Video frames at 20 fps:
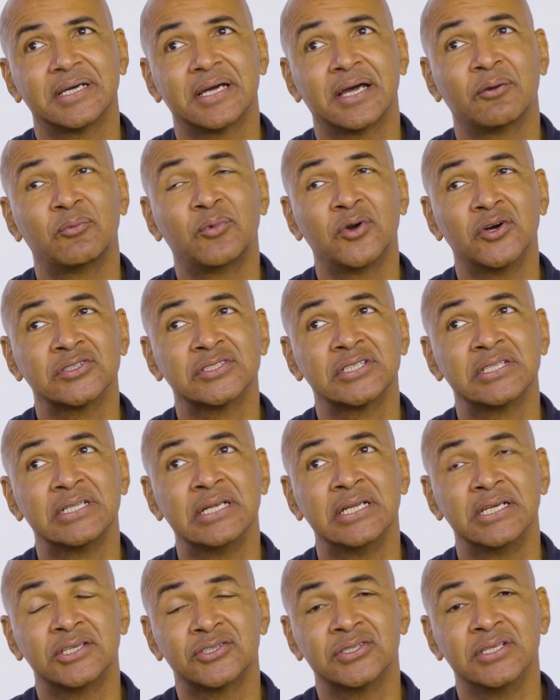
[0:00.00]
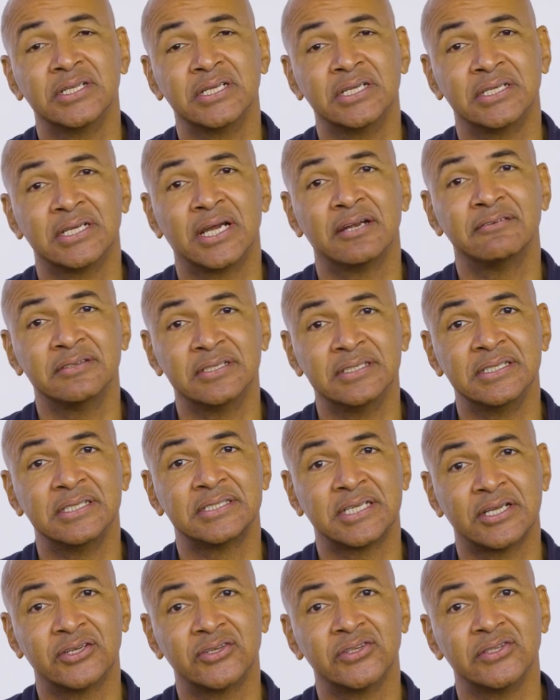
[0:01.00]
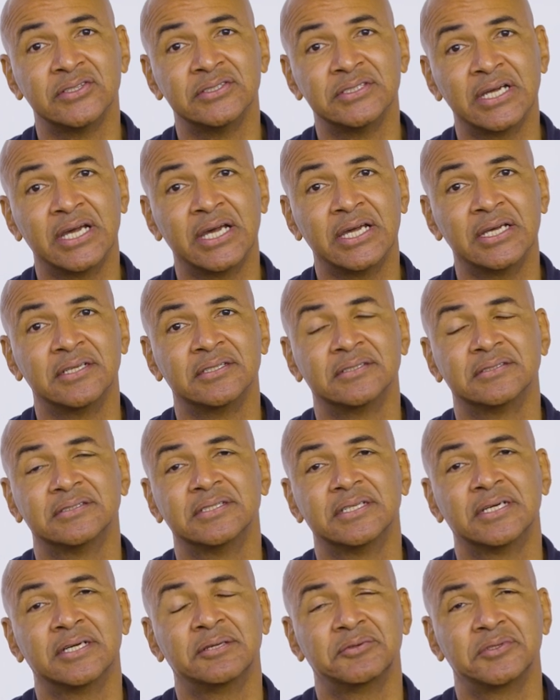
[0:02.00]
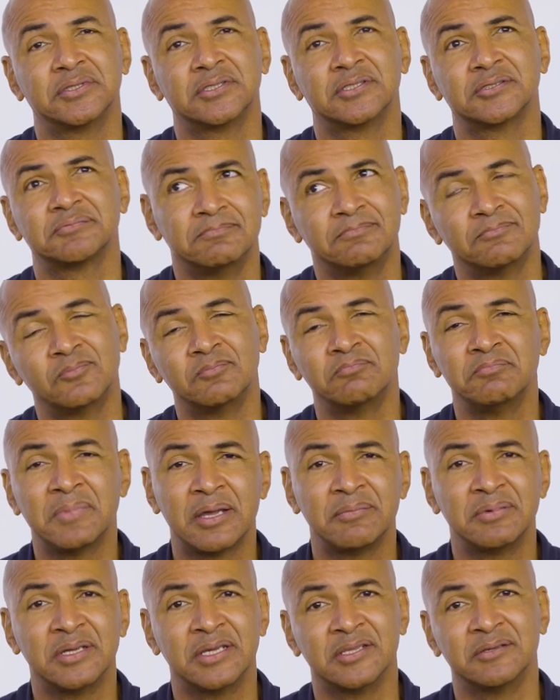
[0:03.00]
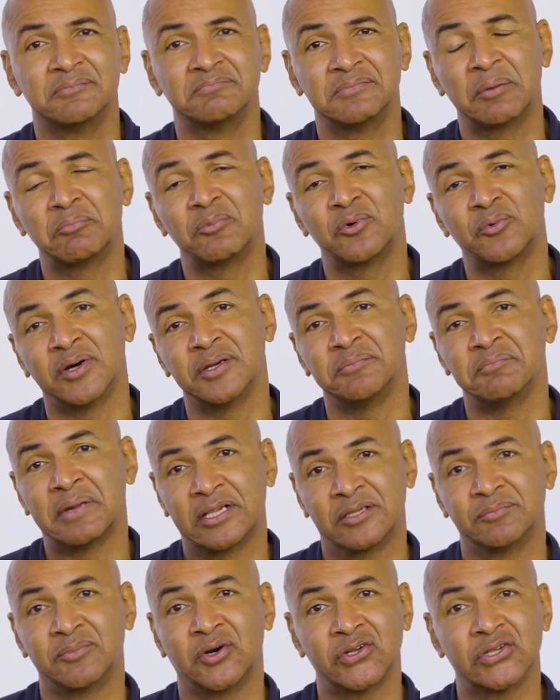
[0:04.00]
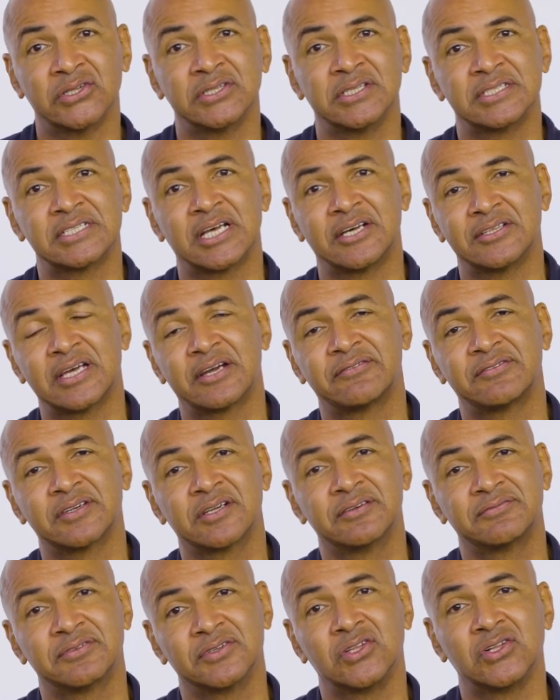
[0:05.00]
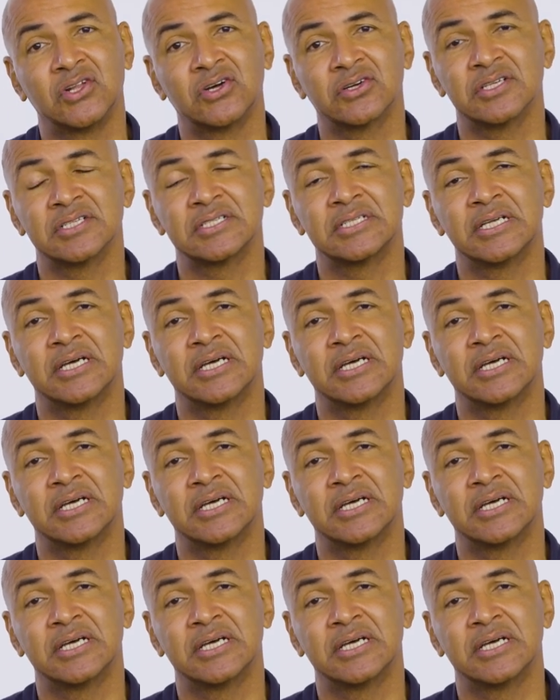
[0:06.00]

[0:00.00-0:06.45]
I worked literally every single day. I was maybe the number one male model in South Africa for the longest